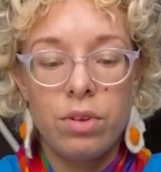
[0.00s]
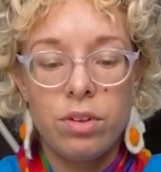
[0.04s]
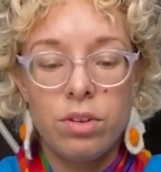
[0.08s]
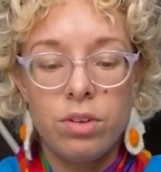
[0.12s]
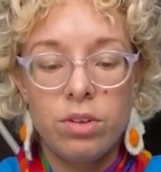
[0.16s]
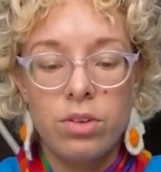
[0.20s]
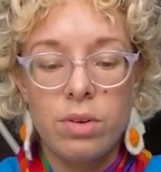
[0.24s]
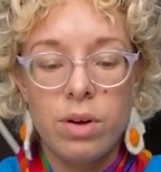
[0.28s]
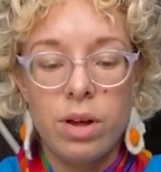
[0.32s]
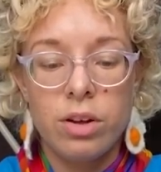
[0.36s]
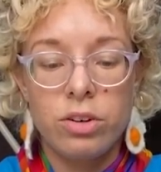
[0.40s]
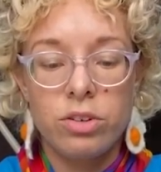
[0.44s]

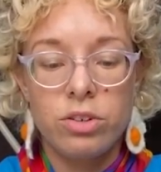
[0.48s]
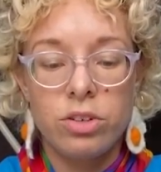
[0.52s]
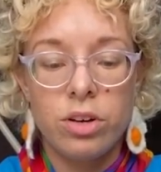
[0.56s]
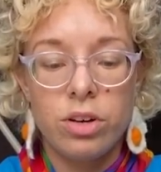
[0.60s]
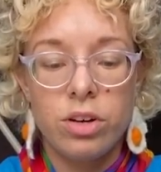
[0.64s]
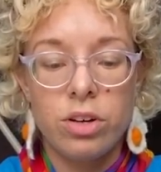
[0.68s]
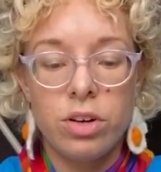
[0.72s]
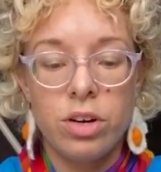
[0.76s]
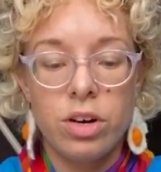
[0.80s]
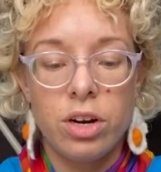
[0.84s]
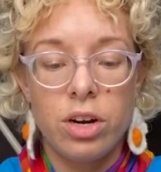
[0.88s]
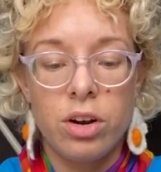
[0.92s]
So I'll show,
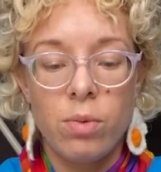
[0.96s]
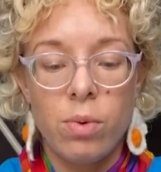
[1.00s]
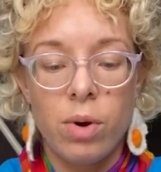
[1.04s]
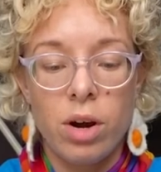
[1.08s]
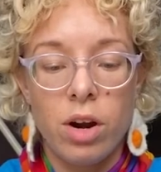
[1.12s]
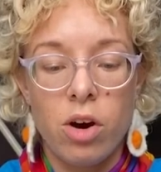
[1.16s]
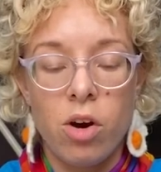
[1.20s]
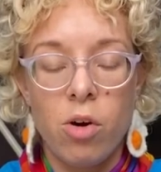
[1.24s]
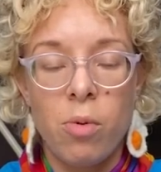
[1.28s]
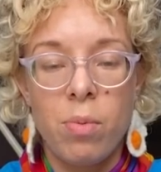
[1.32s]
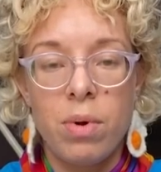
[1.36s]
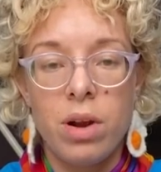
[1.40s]
you're gonna
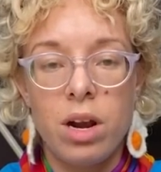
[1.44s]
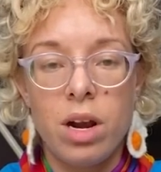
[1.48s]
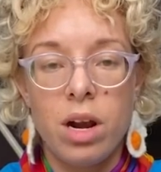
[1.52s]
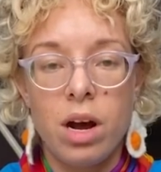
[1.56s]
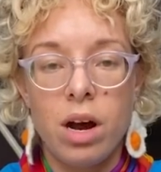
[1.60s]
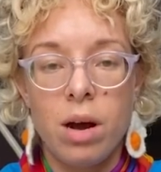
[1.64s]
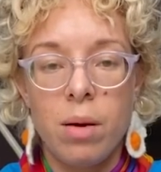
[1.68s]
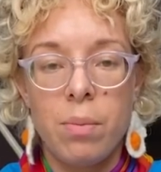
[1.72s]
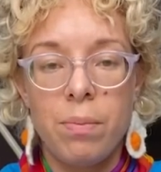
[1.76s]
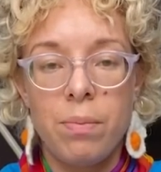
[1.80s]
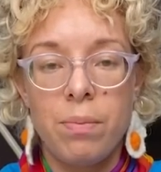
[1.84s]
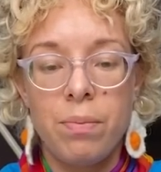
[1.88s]
wanna open it
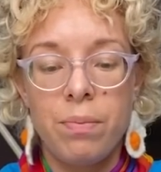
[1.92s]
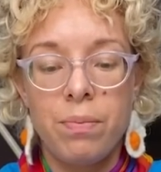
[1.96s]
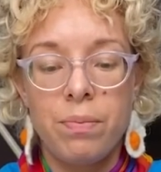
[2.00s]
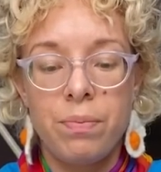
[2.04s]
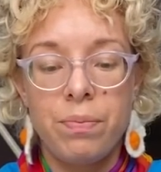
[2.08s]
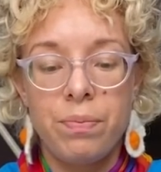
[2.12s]
up